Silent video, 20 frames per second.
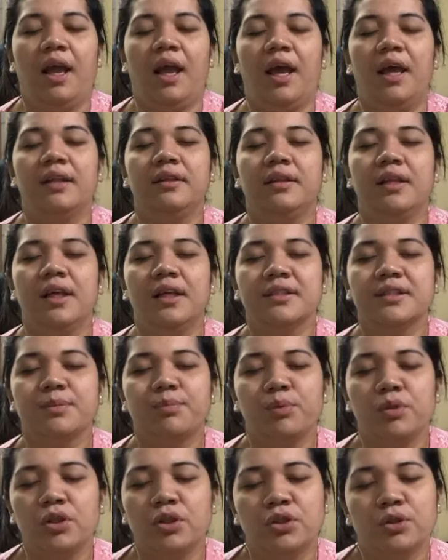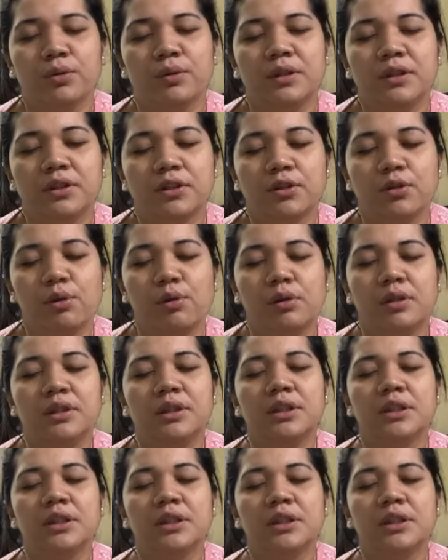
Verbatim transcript: and their spiritual souls.